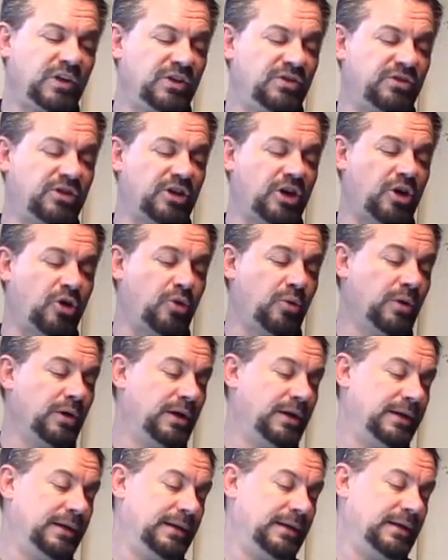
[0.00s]
So
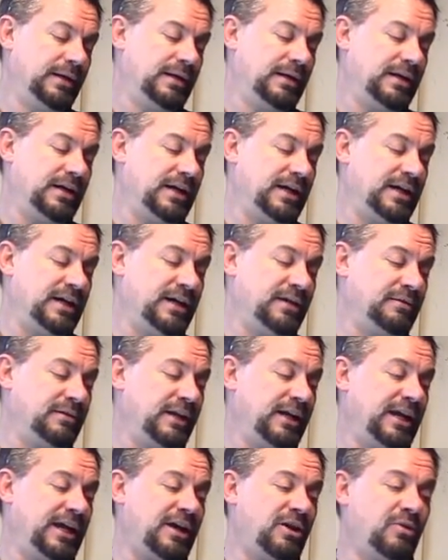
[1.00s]

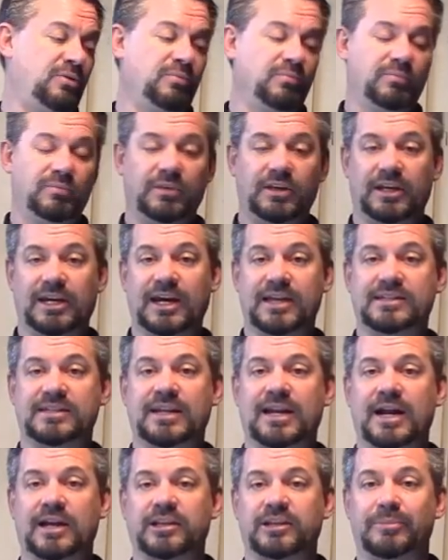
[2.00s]
anyhow, got
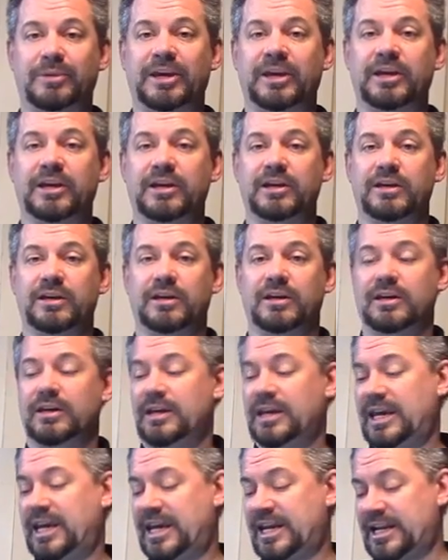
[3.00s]
sent out to me.
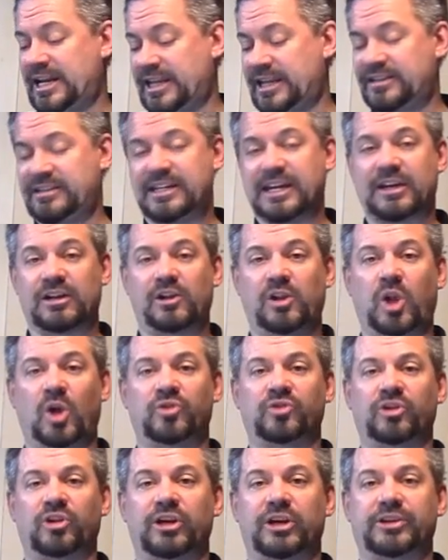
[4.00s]
And let's take a
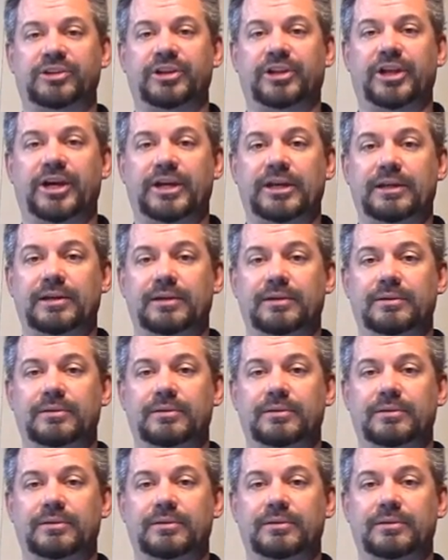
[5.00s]
closer look at the light.